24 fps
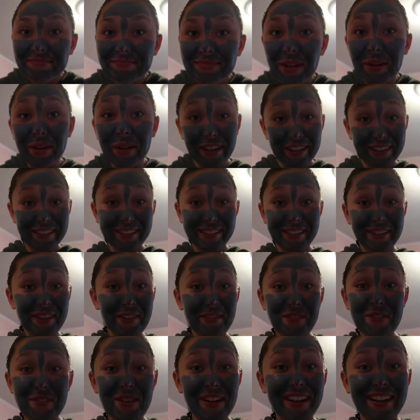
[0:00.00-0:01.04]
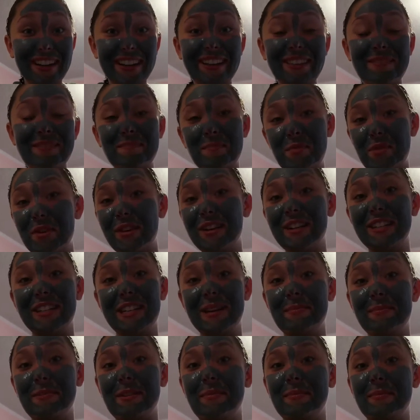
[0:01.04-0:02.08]
Okay, so if you want a more
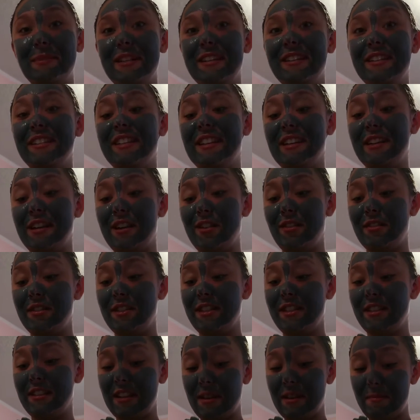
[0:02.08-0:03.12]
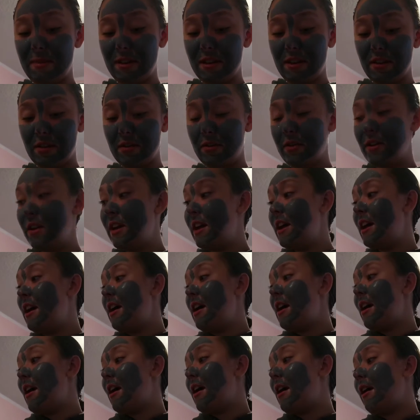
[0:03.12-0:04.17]
in-depth updated skincare routine, let me know.
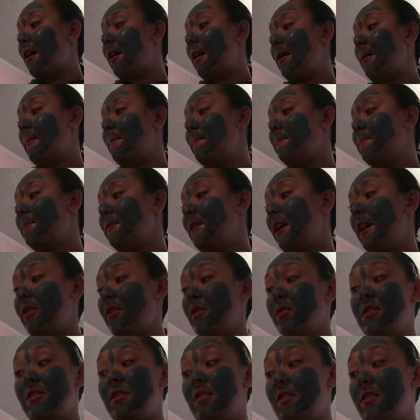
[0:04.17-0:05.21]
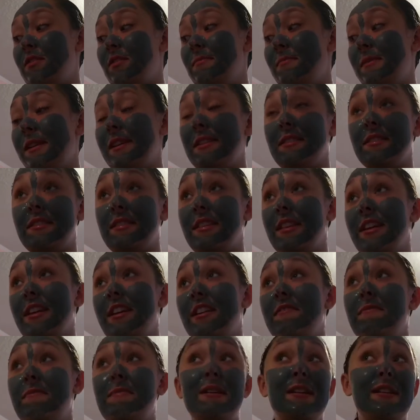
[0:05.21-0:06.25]
Um, yeah, those are the masks that I
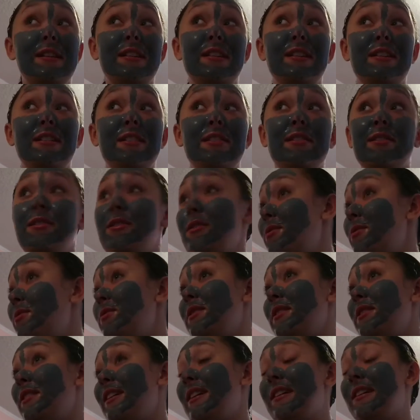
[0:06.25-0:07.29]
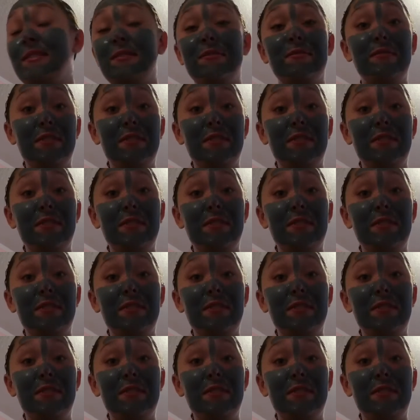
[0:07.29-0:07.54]
have been using as of